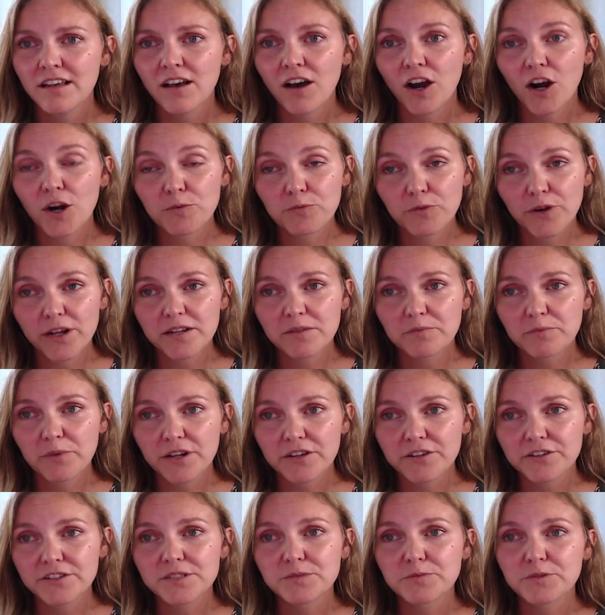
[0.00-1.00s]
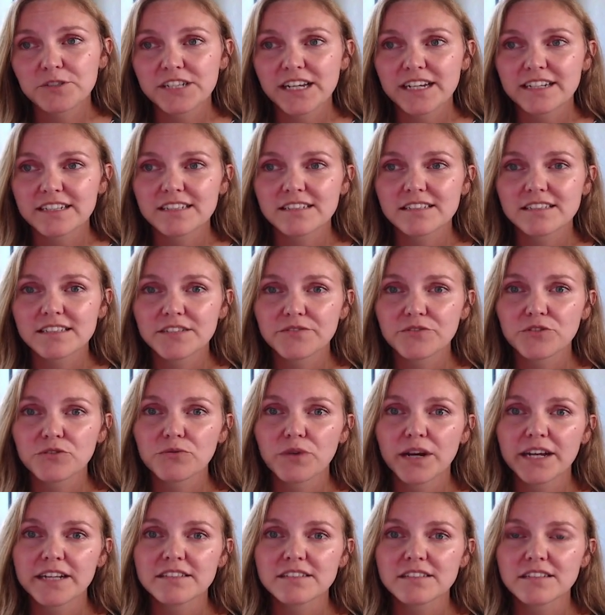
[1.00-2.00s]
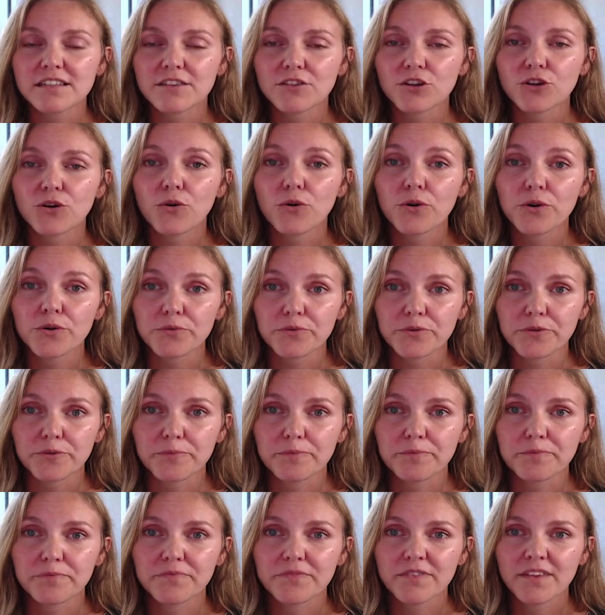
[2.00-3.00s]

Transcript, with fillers: Our bread and butter is protecting civil rights in the courtroom